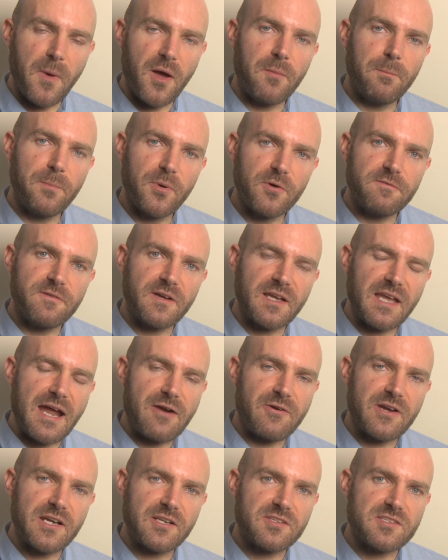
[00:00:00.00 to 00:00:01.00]
above the
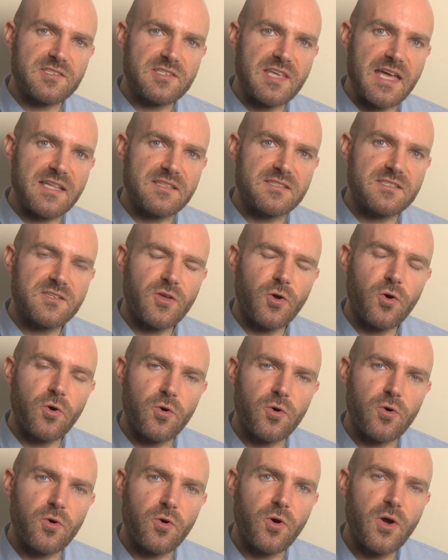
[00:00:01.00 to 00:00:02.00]
characters' heads,
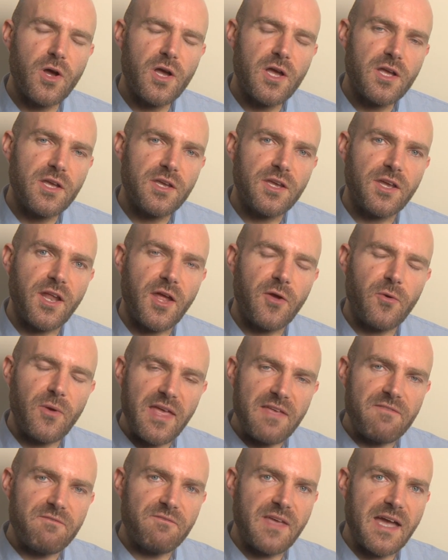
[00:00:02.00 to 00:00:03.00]
or
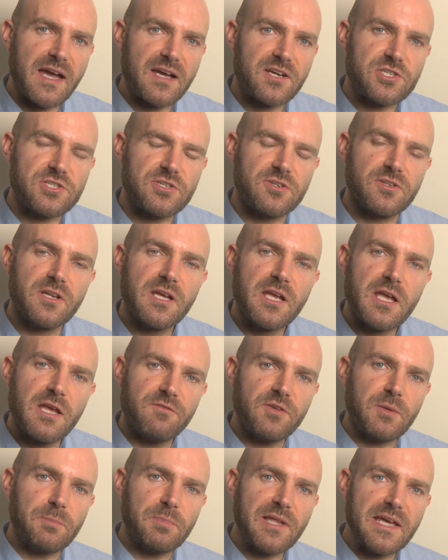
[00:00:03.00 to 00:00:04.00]
in the action.
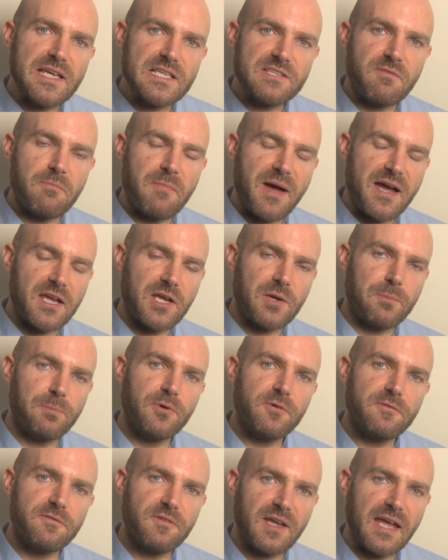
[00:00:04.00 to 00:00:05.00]
If you place the mic
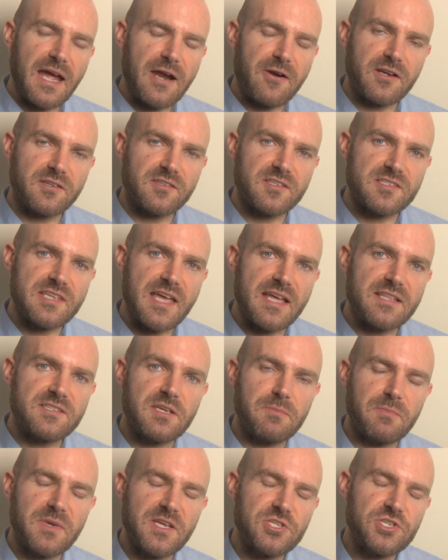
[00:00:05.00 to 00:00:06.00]
above the characters' heads,
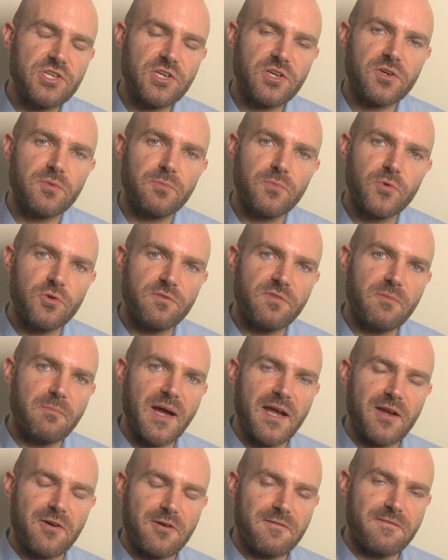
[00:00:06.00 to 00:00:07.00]
it means you can move the
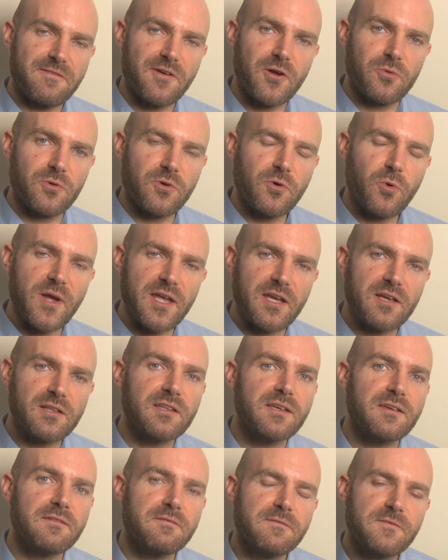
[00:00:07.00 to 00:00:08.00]
microphone
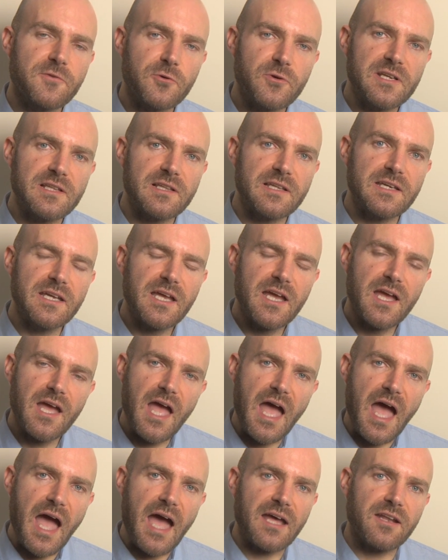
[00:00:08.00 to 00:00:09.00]
quickly and freely
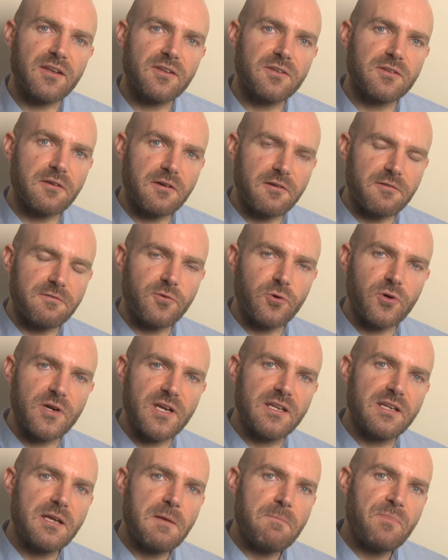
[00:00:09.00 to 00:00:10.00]
and
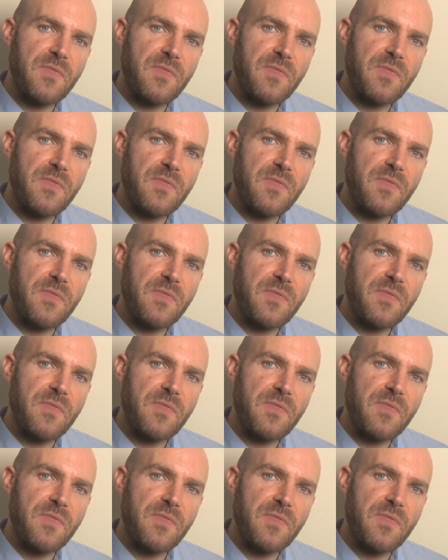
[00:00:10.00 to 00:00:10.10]
avoid